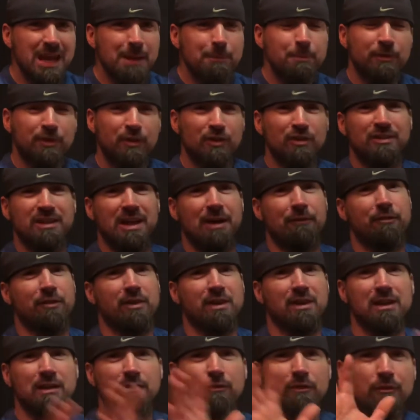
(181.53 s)
but they're
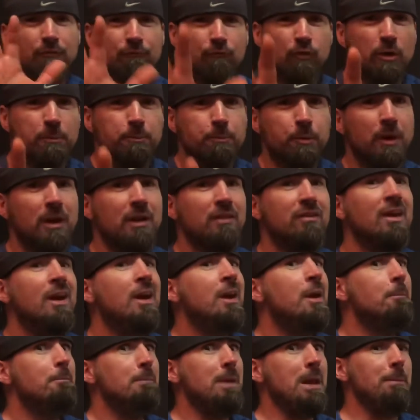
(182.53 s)
definitely leaving footprints.
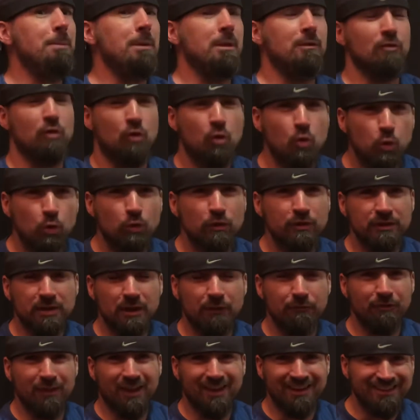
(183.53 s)
Maybe even cool
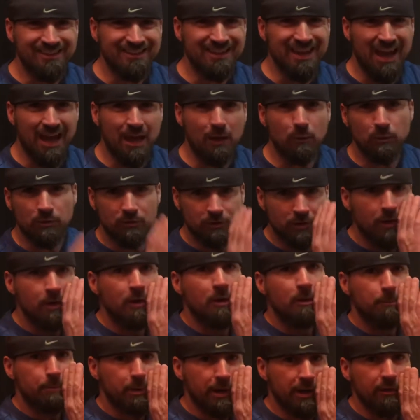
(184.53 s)
stuff like scat, which,
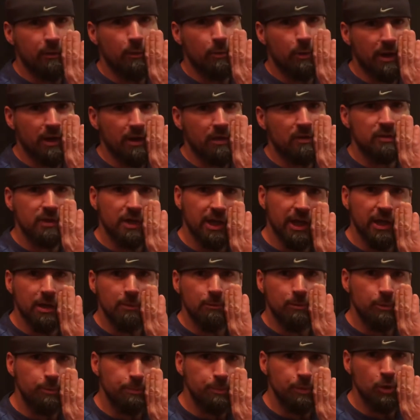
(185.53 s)
by the way, is
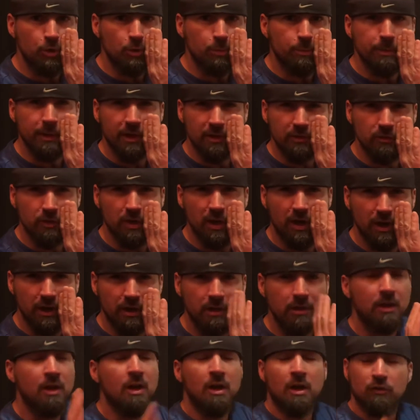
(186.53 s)
animal poop. That's right.
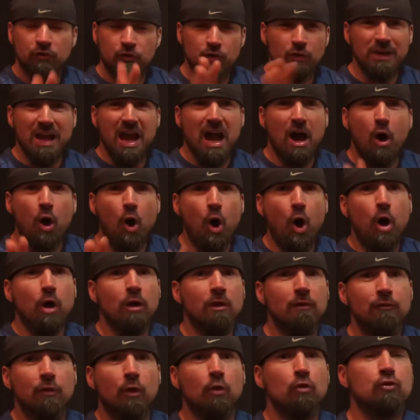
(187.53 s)
So yeah, all
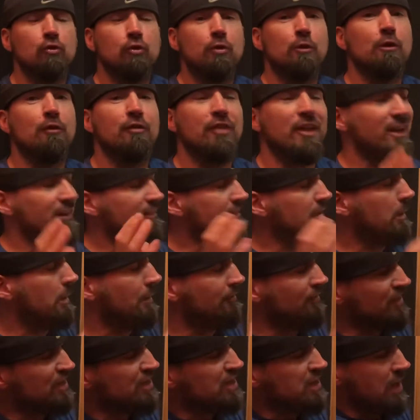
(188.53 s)
of those cool things.
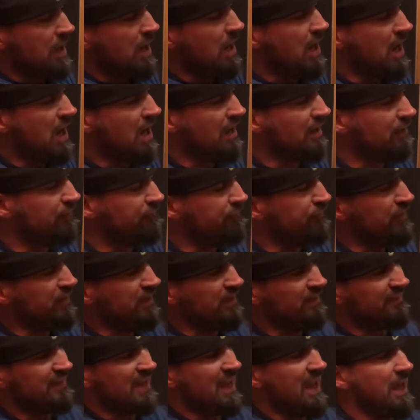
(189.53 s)
However, none of
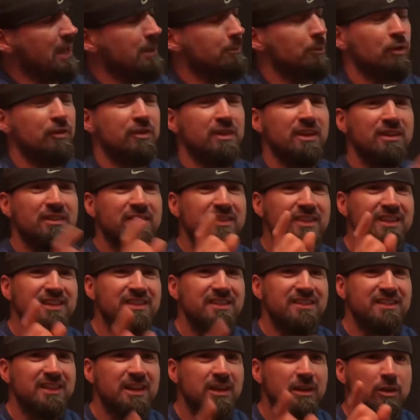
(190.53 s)
these animals is the
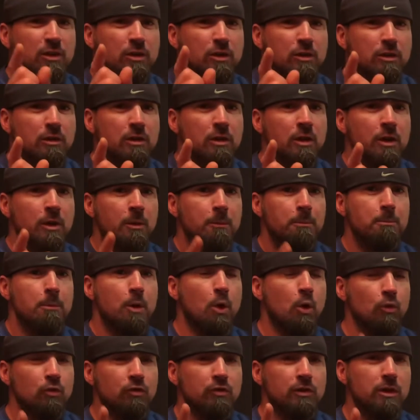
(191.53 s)
single
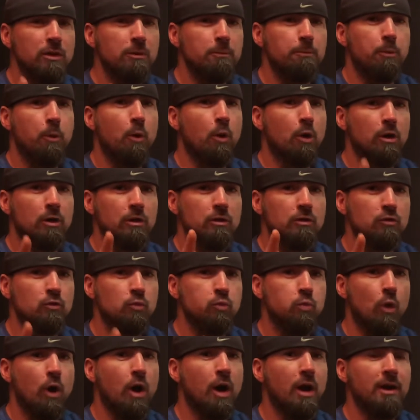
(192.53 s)
most important
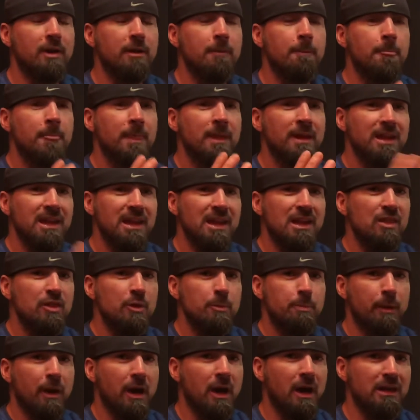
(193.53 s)
one in the
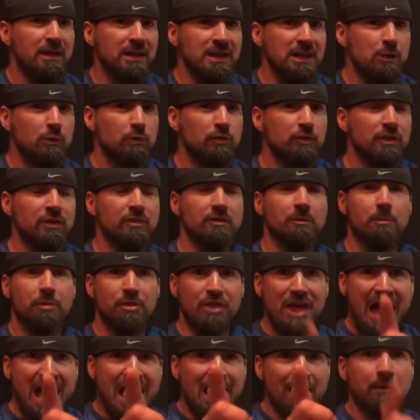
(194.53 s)
pond ecosystem.
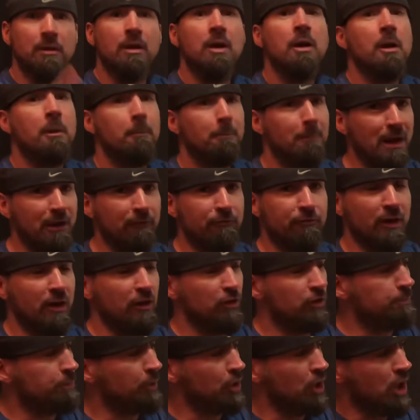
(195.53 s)
That, my
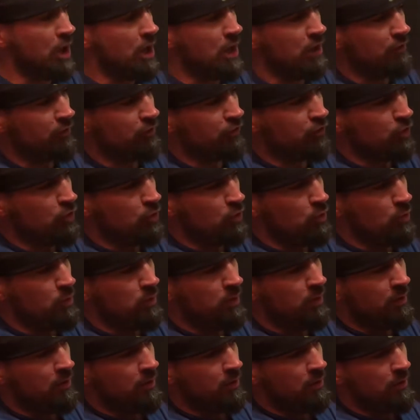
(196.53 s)
friends, belongs
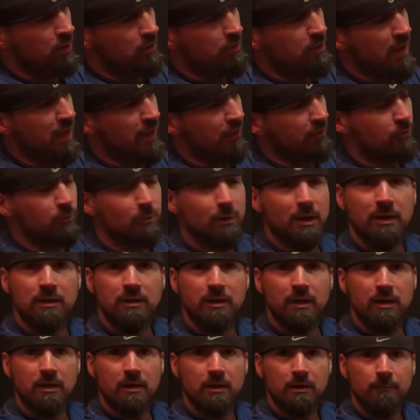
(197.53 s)
to that right
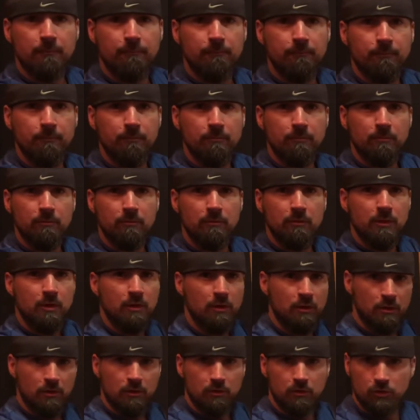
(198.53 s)
there.
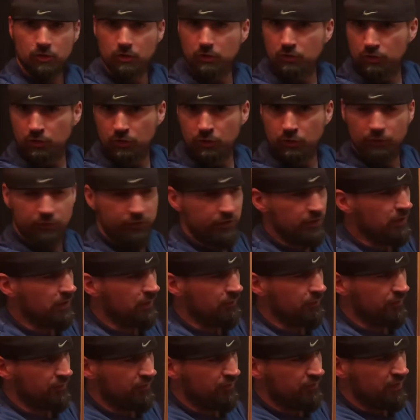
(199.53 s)
Do you see
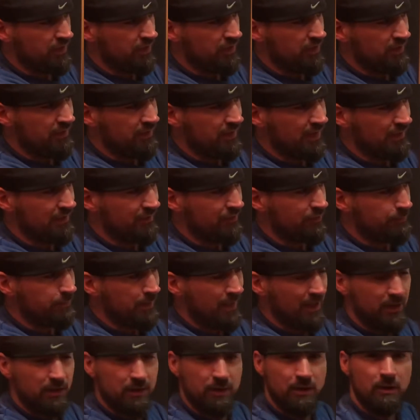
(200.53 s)
it, this teeny tiny
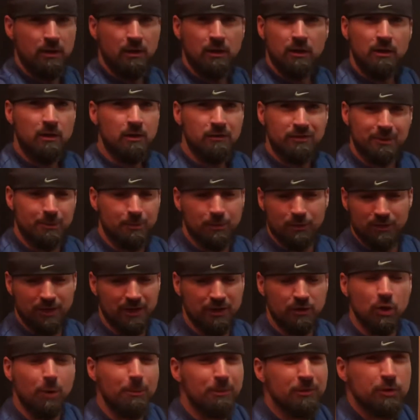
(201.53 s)
speck? Some of you are like,
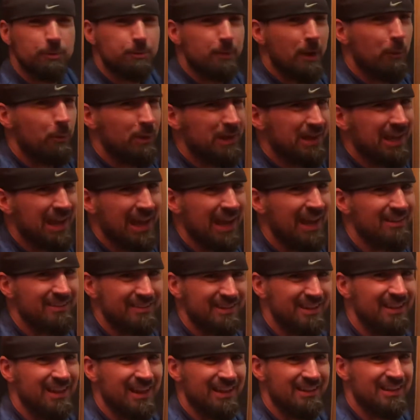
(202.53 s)
no, Mr. Brett, we can't
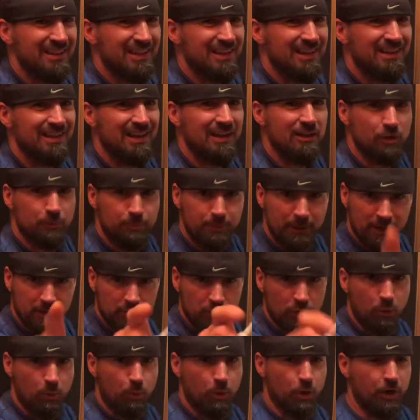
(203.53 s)
see that teeny tiny speck.
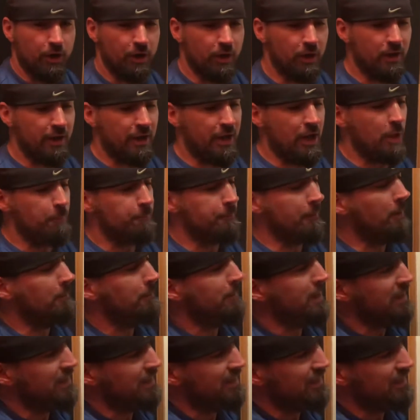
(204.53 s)
Don't worry, I'll help. I'll make it